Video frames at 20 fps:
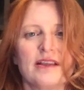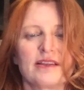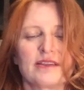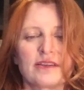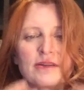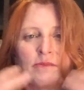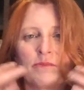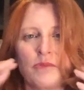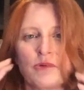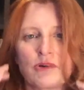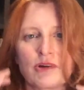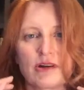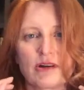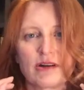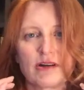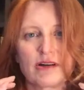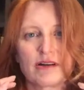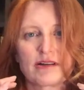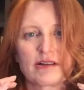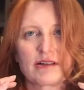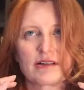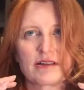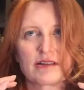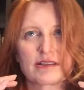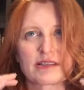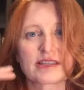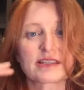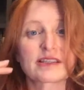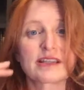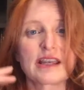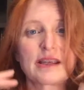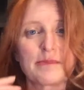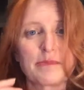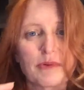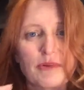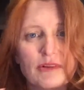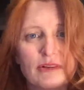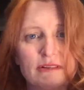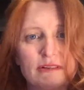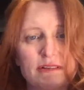the more
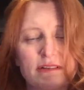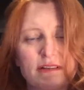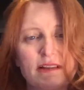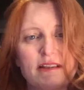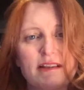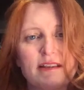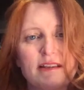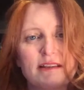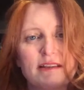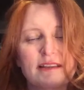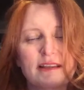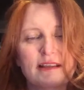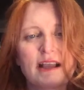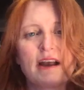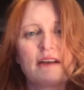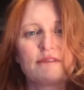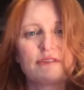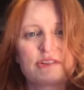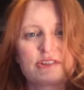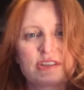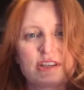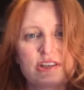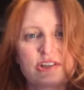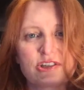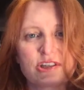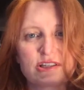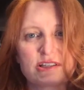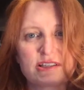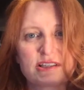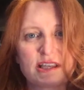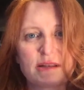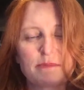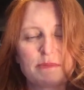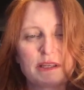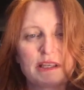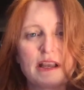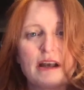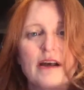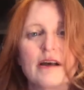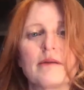stable the conversations can
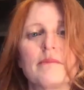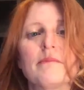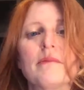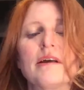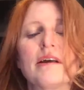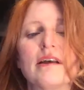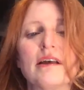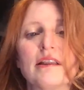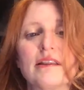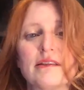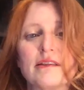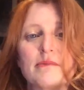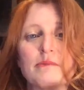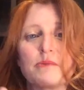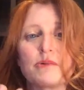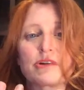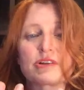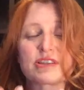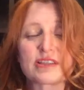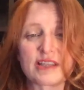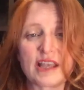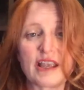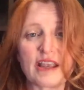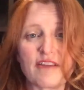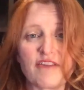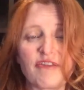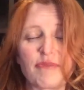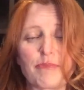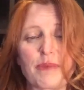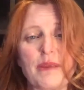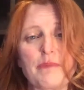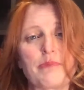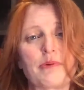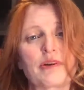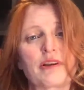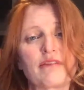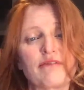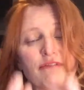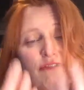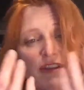become, and the more safe people
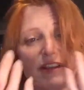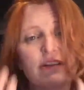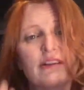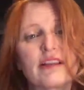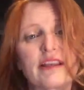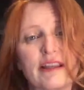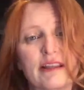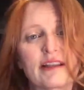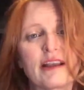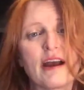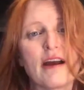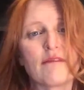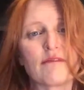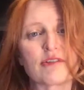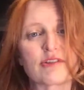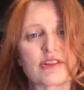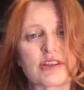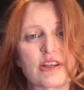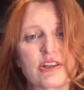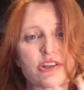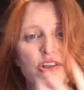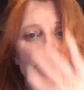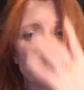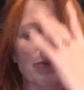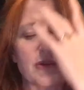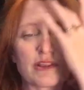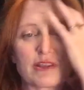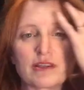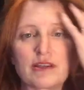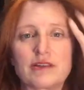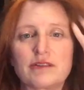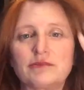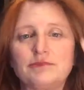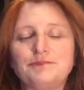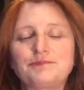can feel in conversation with you.